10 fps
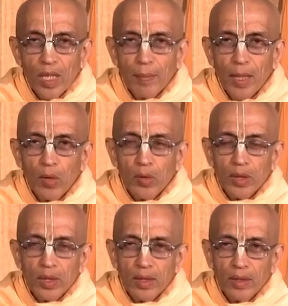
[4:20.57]

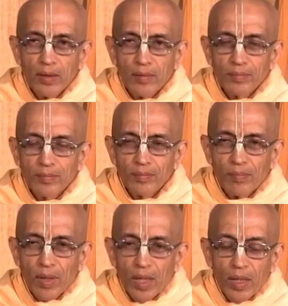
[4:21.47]
about uh,
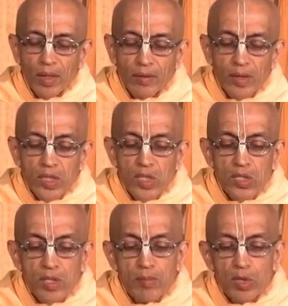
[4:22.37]
the
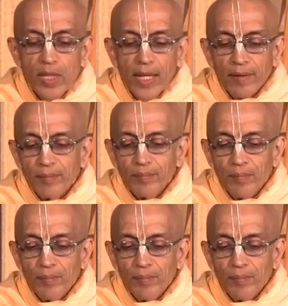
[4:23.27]
systems there.